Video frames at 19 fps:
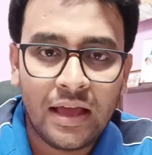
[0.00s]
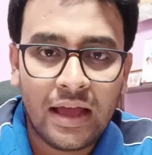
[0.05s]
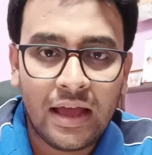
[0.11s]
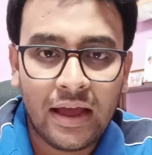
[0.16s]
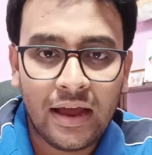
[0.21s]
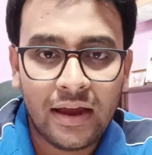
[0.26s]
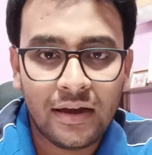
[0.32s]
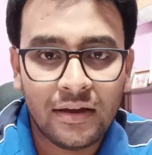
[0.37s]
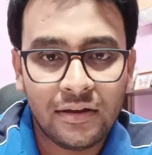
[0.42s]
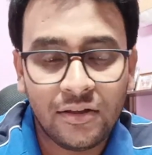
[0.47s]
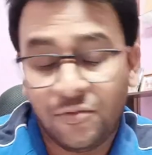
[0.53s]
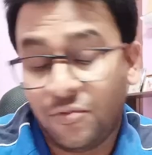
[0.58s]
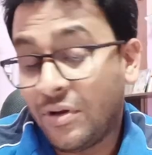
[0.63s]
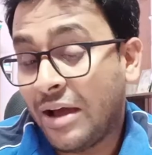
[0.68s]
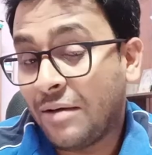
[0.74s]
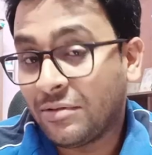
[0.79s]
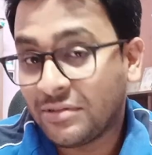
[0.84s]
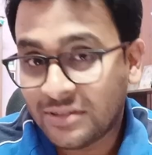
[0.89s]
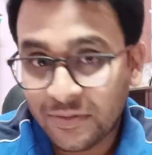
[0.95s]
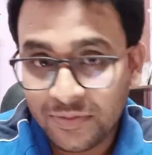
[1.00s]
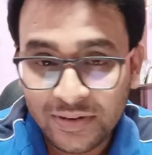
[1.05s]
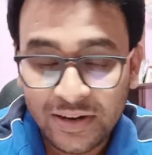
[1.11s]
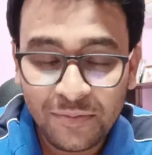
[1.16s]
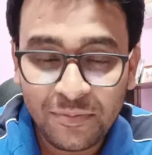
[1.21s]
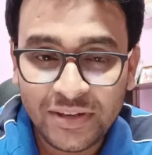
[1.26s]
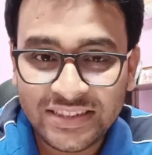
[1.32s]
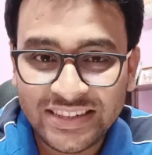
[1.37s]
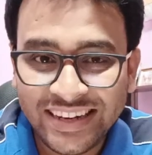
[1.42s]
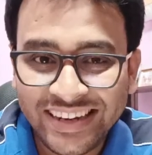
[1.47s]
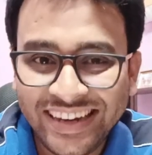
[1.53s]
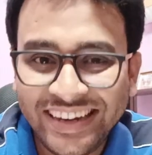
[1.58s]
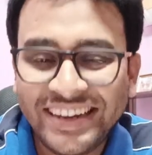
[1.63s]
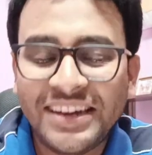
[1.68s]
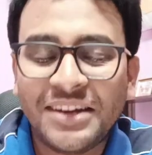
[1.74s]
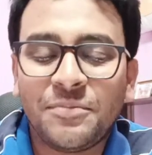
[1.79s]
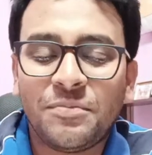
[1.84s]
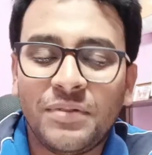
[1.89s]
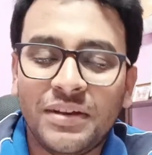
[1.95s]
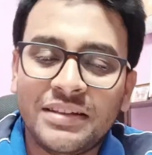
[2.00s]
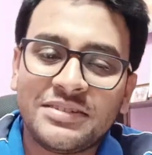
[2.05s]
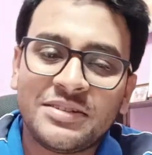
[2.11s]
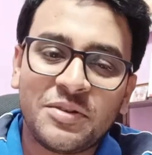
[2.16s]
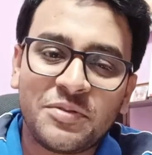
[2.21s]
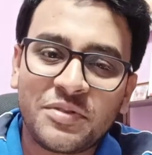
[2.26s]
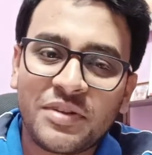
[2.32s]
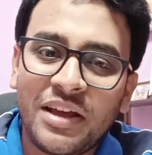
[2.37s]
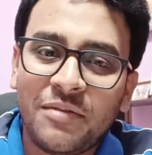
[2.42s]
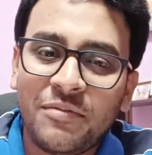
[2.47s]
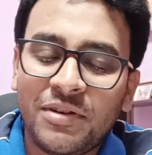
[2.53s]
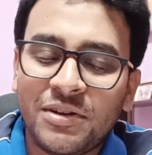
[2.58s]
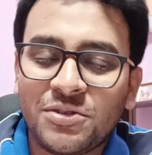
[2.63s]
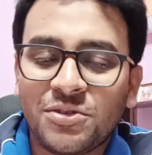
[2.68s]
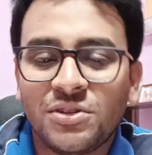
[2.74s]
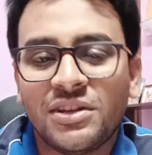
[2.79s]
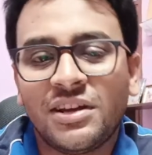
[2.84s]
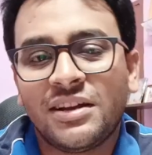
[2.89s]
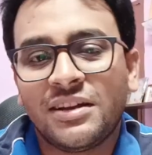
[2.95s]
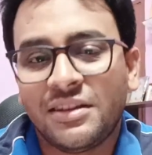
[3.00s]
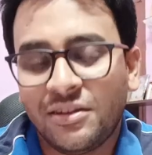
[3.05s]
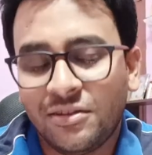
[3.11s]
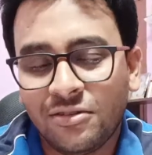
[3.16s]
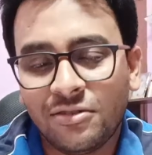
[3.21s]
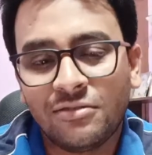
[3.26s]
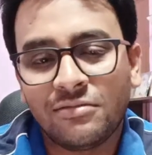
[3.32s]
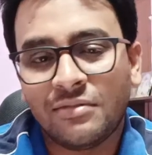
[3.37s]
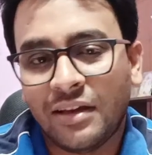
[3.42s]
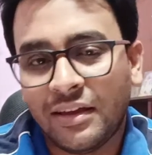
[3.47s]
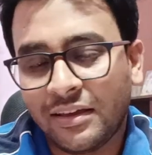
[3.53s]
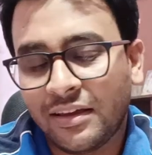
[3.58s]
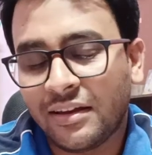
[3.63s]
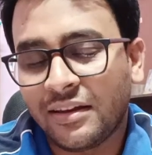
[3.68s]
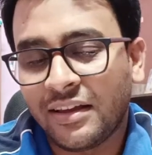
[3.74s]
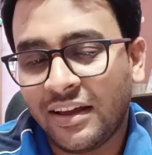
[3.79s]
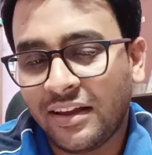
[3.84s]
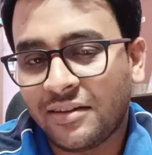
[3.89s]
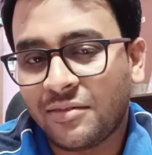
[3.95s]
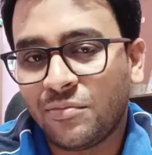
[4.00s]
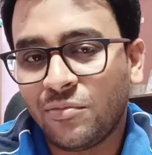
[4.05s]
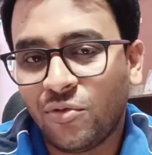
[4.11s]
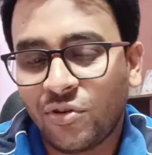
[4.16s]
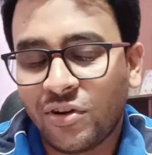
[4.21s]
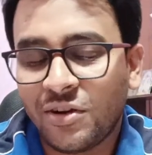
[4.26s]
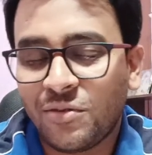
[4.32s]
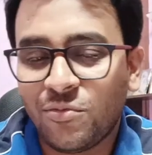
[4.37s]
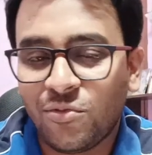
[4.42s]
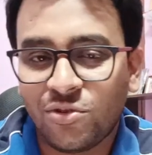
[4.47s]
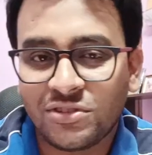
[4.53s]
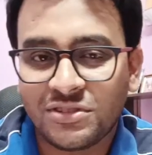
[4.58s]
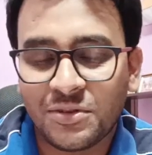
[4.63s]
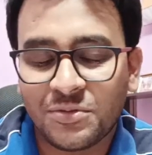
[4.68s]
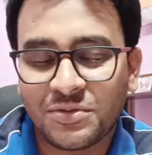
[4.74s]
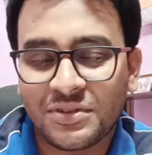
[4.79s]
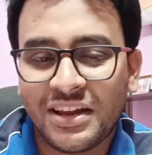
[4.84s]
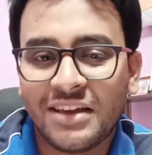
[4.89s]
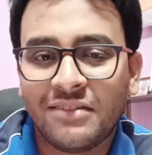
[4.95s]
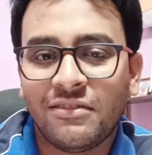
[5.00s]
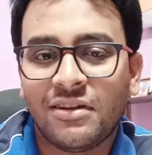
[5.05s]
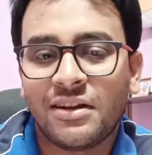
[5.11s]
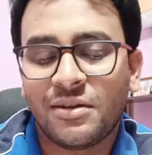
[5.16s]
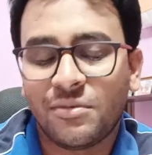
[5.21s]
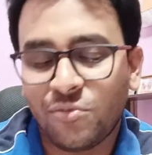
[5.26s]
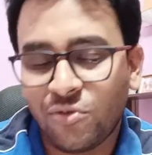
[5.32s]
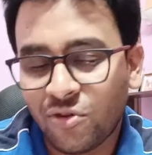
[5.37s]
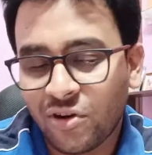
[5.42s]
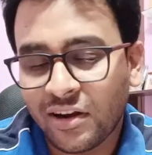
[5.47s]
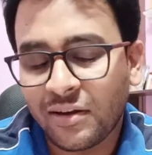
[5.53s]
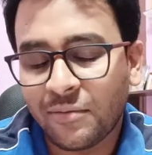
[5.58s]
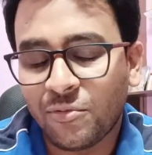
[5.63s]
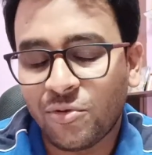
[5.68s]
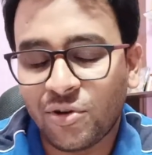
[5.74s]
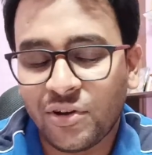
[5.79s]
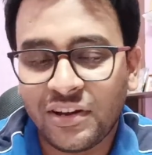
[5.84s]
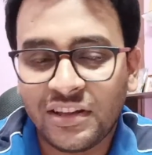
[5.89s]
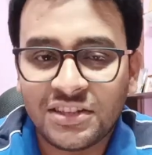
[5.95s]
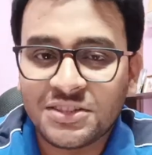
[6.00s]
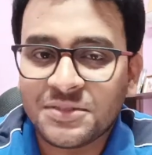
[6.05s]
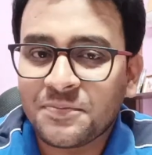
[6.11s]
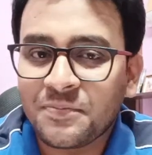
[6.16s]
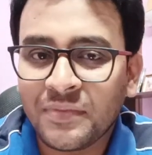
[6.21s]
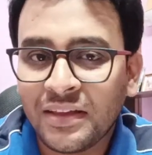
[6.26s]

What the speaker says: And if you haven't subscribed my channel yet, please subscribe it so that, you know, I can get more and more subscriber and more reach.